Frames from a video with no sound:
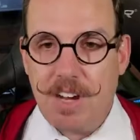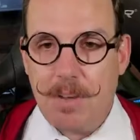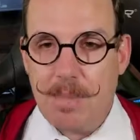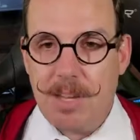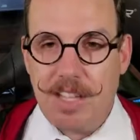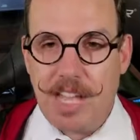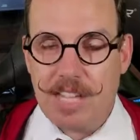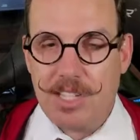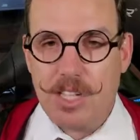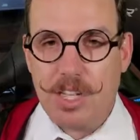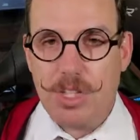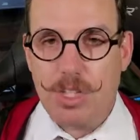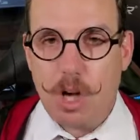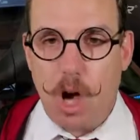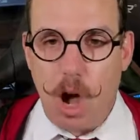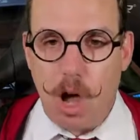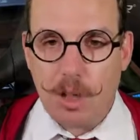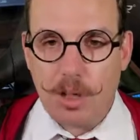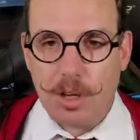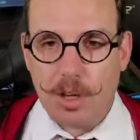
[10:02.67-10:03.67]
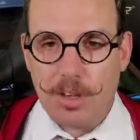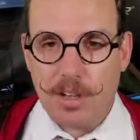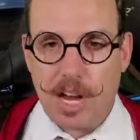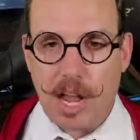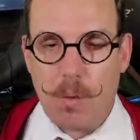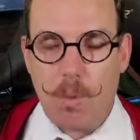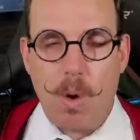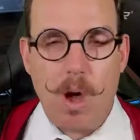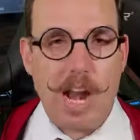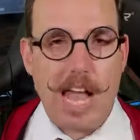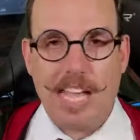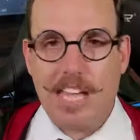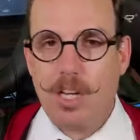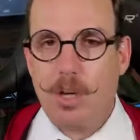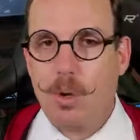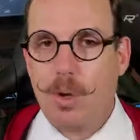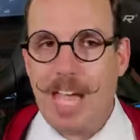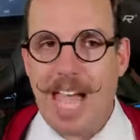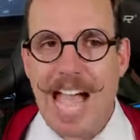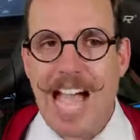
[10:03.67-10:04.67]
mean, that's $1 that I won. I could
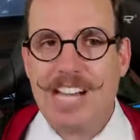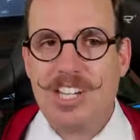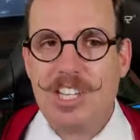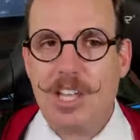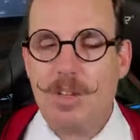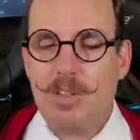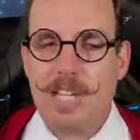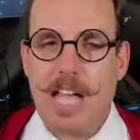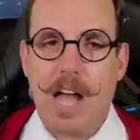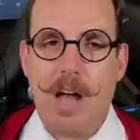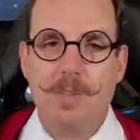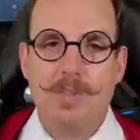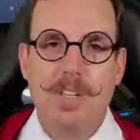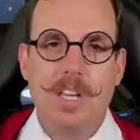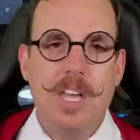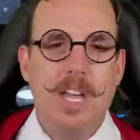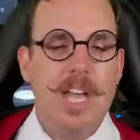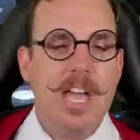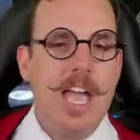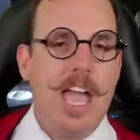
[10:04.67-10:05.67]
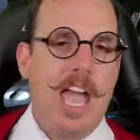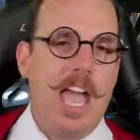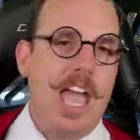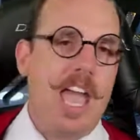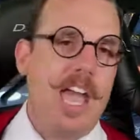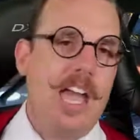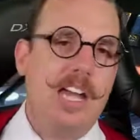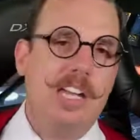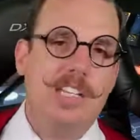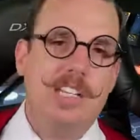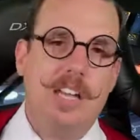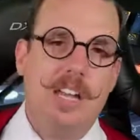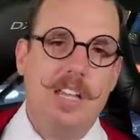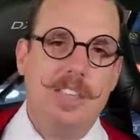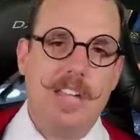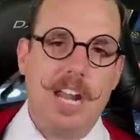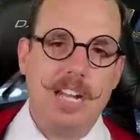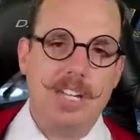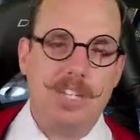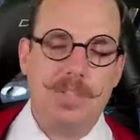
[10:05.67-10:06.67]
go cash those out, and
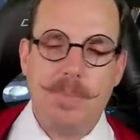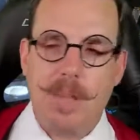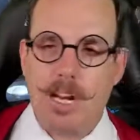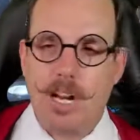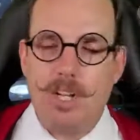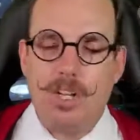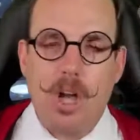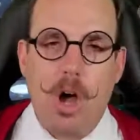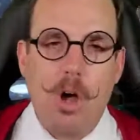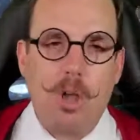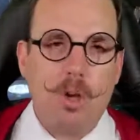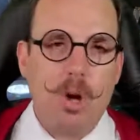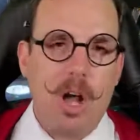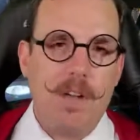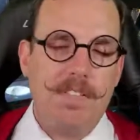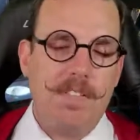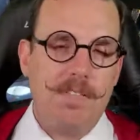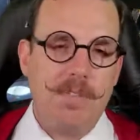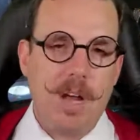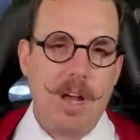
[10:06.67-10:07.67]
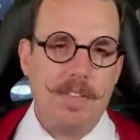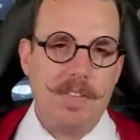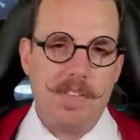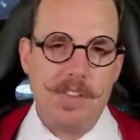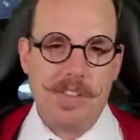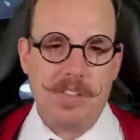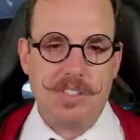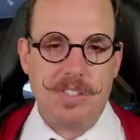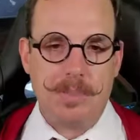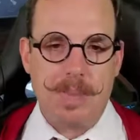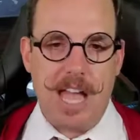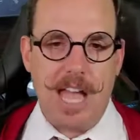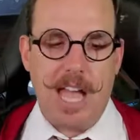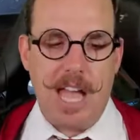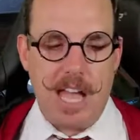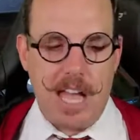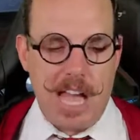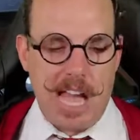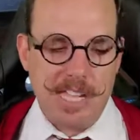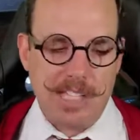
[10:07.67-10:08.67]
then I just made $1 off of some
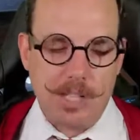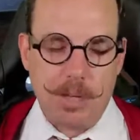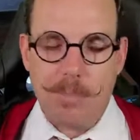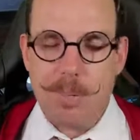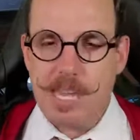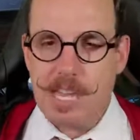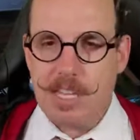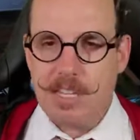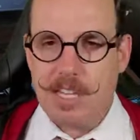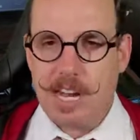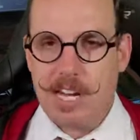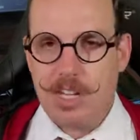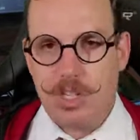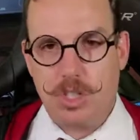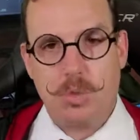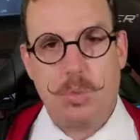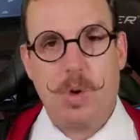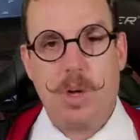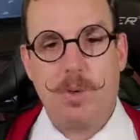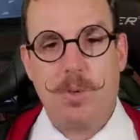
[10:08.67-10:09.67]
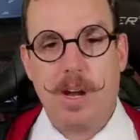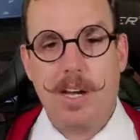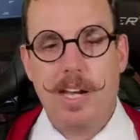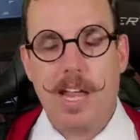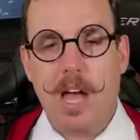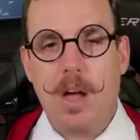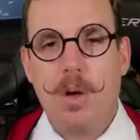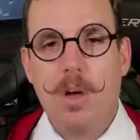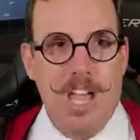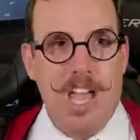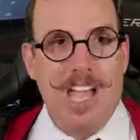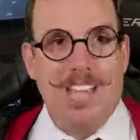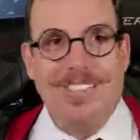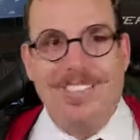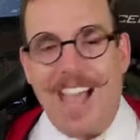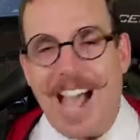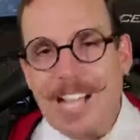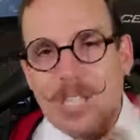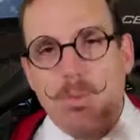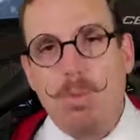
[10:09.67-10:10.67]
SLP that I just won right now.
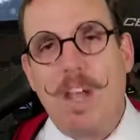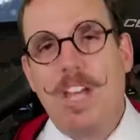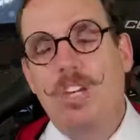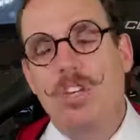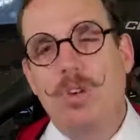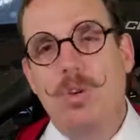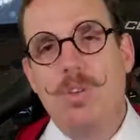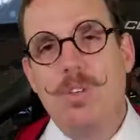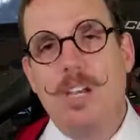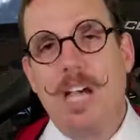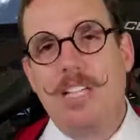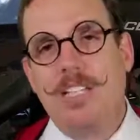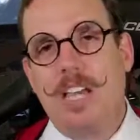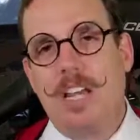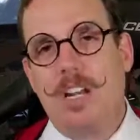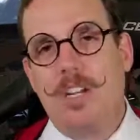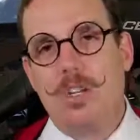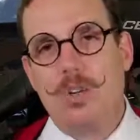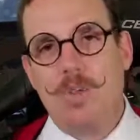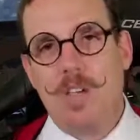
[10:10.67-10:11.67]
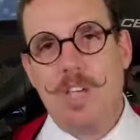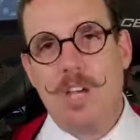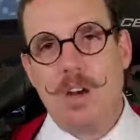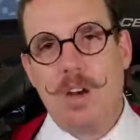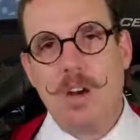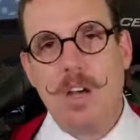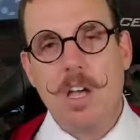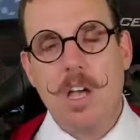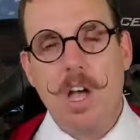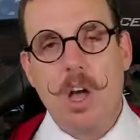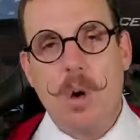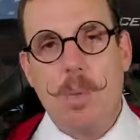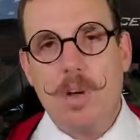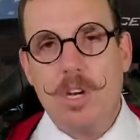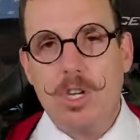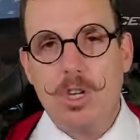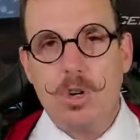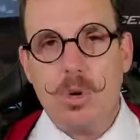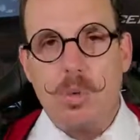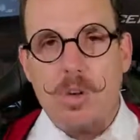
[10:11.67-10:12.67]
That's what I show you guys how to do here. We
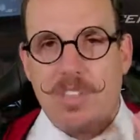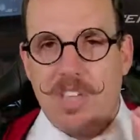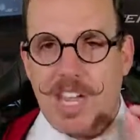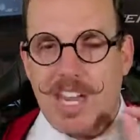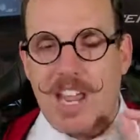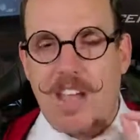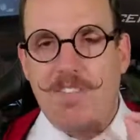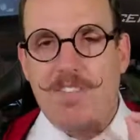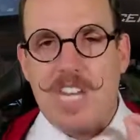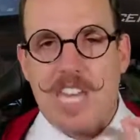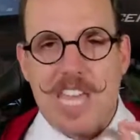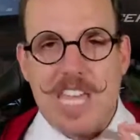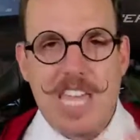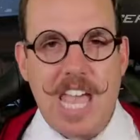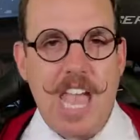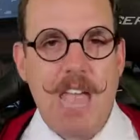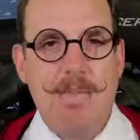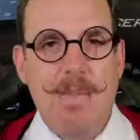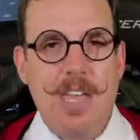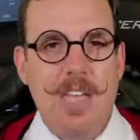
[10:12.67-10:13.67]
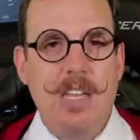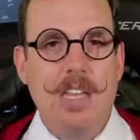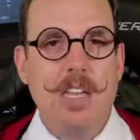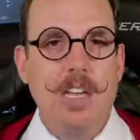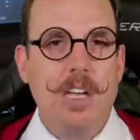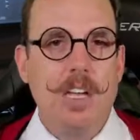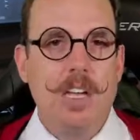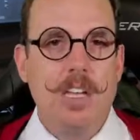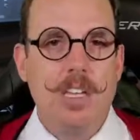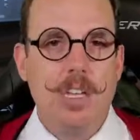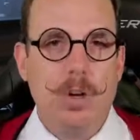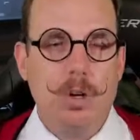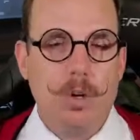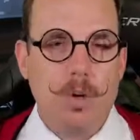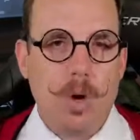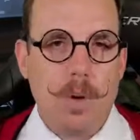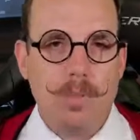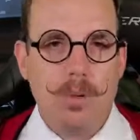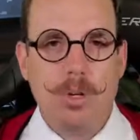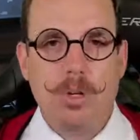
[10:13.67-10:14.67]
do it with NFT gaming, you know,
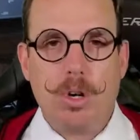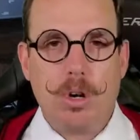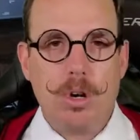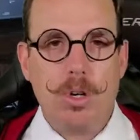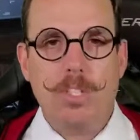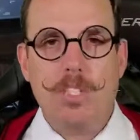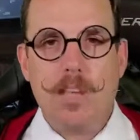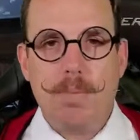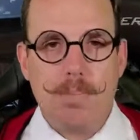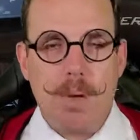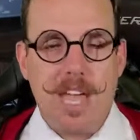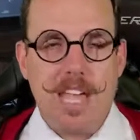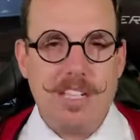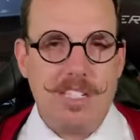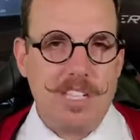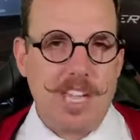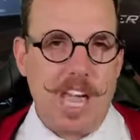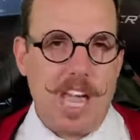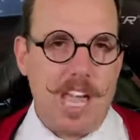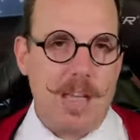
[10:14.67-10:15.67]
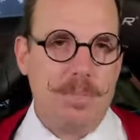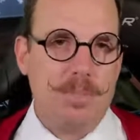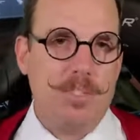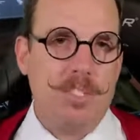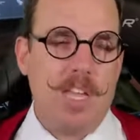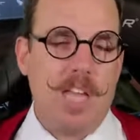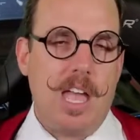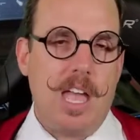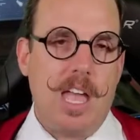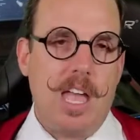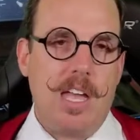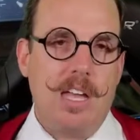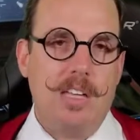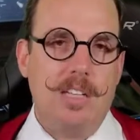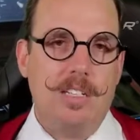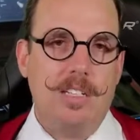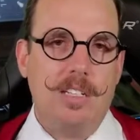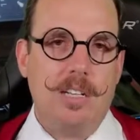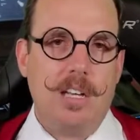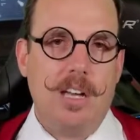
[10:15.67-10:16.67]
cryptocurrency based games,
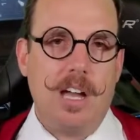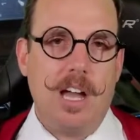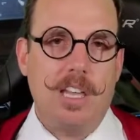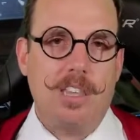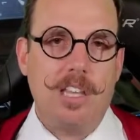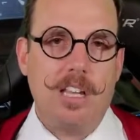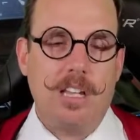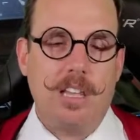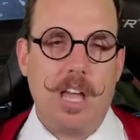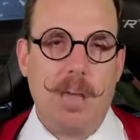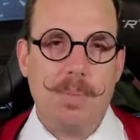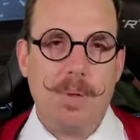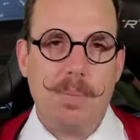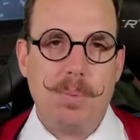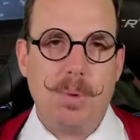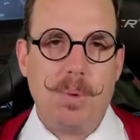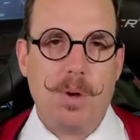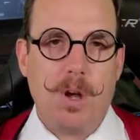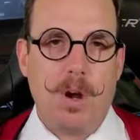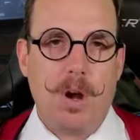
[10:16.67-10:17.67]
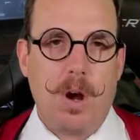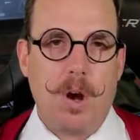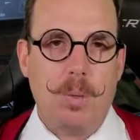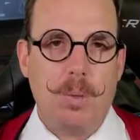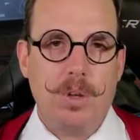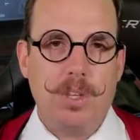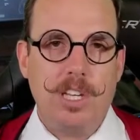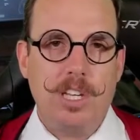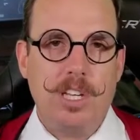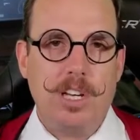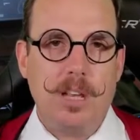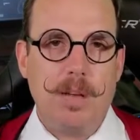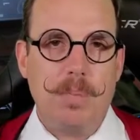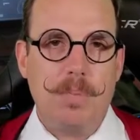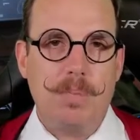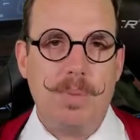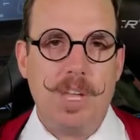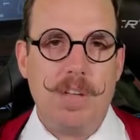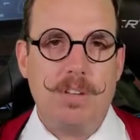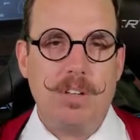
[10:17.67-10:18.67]
and I think a lot of people are really going to
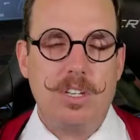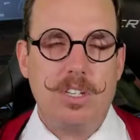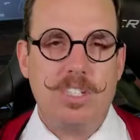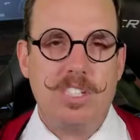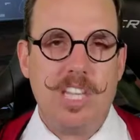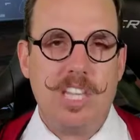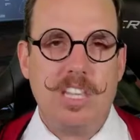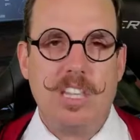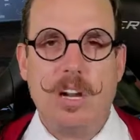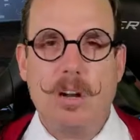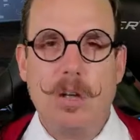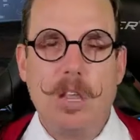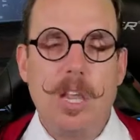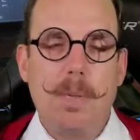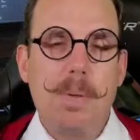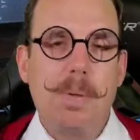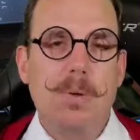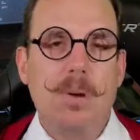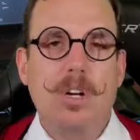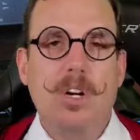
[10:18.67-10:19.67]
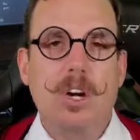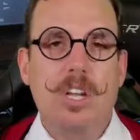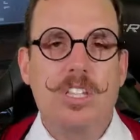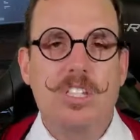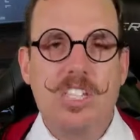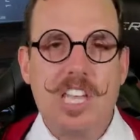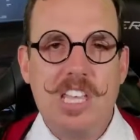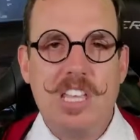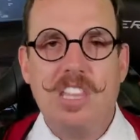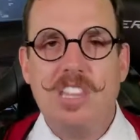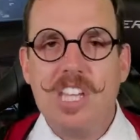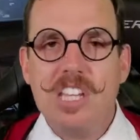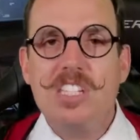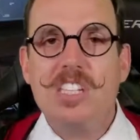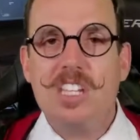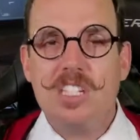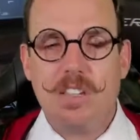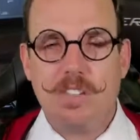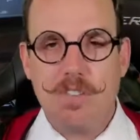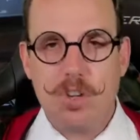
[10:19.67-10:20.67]
be able to see there. A lot of people are going to see that this
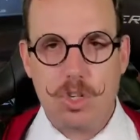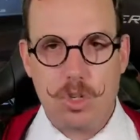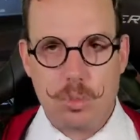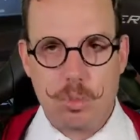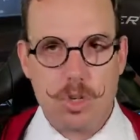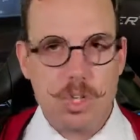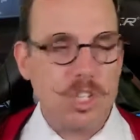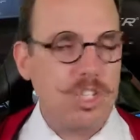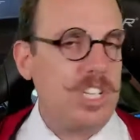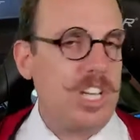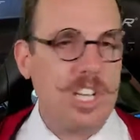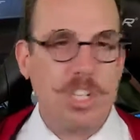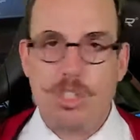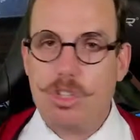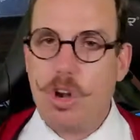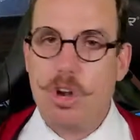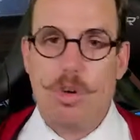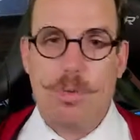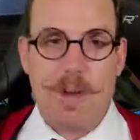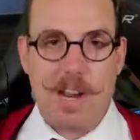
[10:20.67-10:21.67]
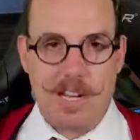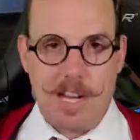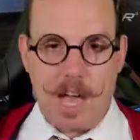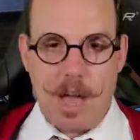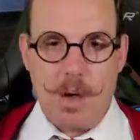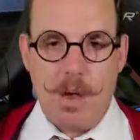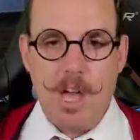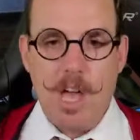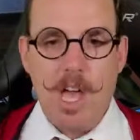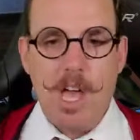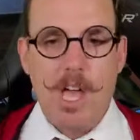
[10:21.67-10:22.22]
is the future. We're just getting started right now.